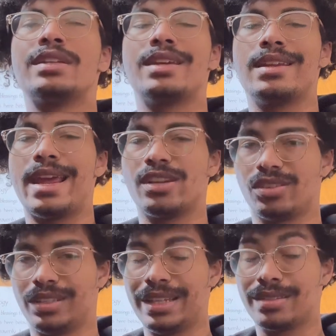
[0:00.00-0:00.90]
teenage
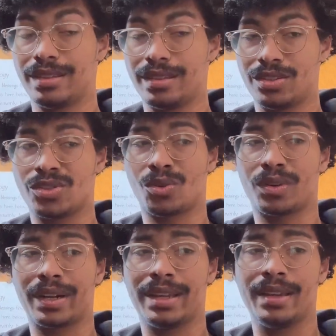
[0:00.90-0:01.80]
leads in this
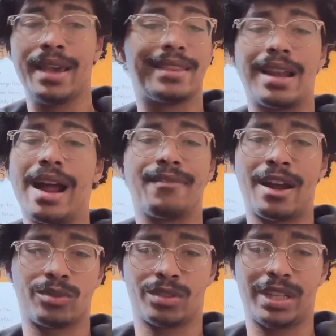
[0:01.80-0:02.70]
story that I
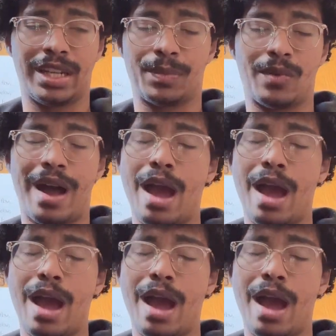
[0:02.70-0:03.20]
found relatable.